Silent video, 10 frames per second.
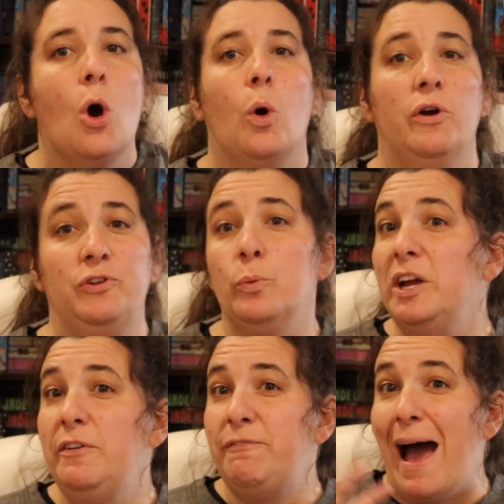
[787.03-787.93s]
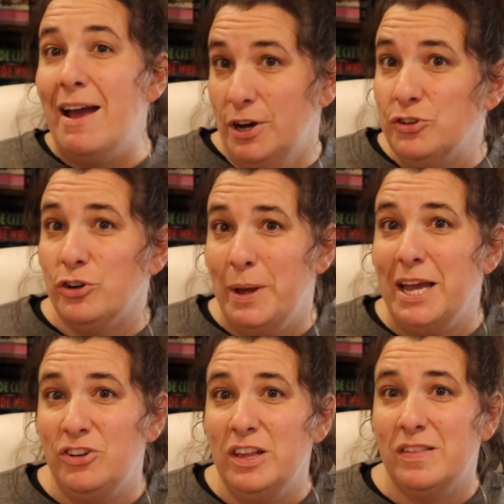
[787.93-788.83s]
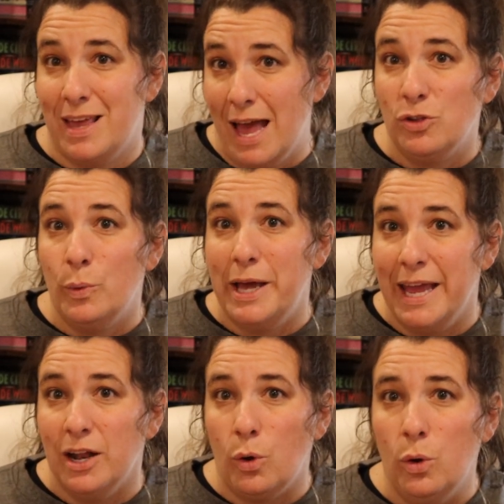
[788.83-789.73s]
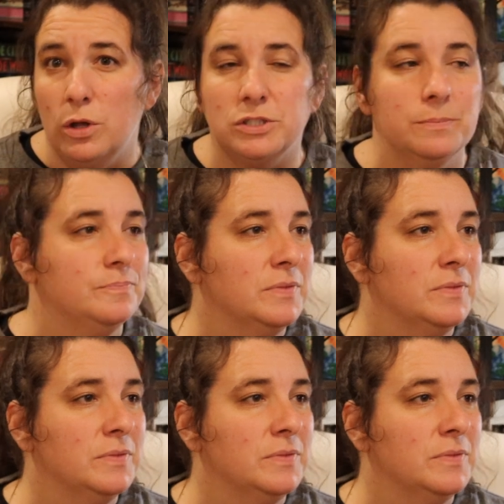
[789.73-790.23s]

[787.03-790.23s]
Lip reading: or if you read 500 pages to get to a handhold.